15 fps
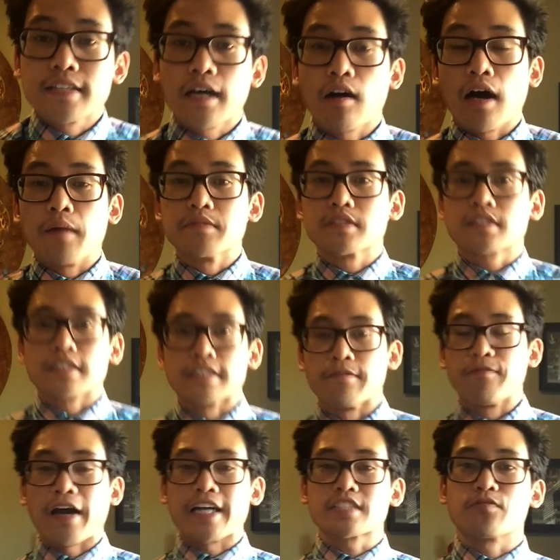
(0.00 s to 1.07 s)
now I'm just gonna
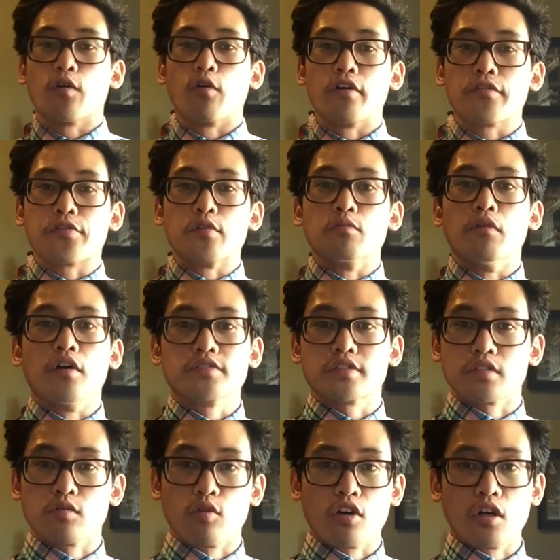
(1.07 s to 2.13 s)
fast forward through most
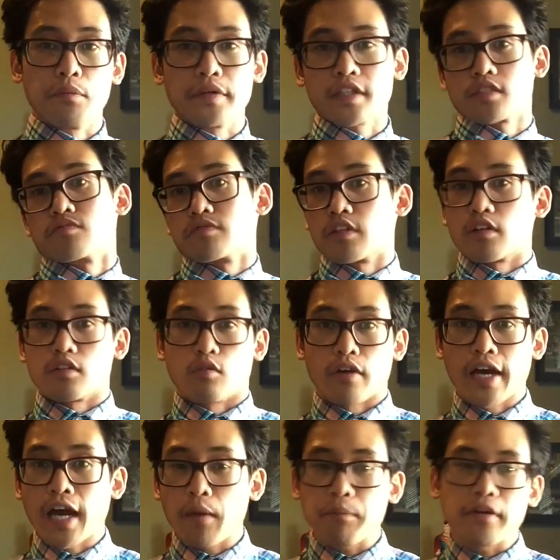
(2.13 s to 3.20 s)
of the war because what
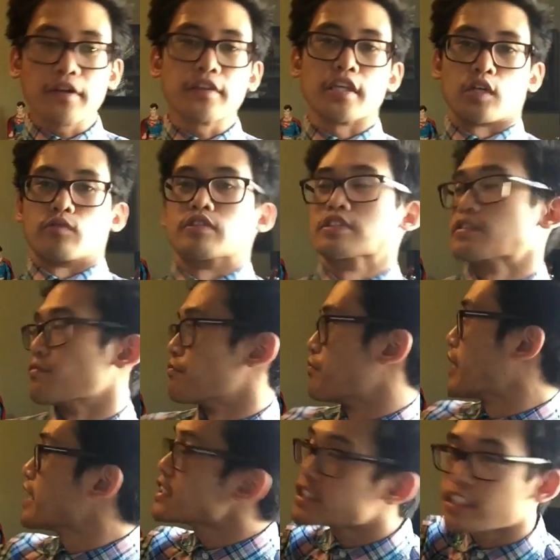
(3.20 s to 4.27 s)
happened? There was
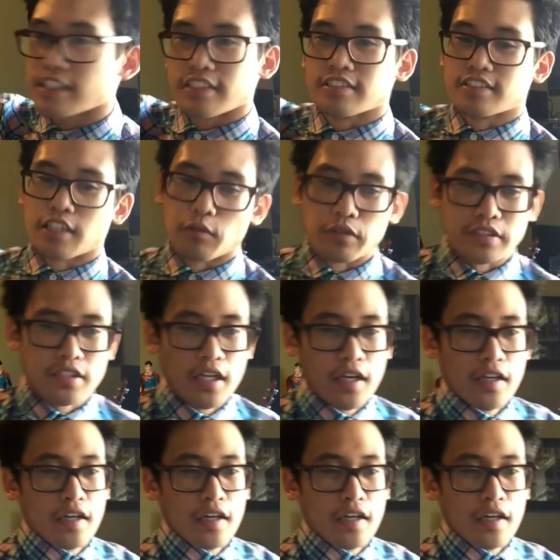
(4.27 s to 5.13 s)
invasions, there was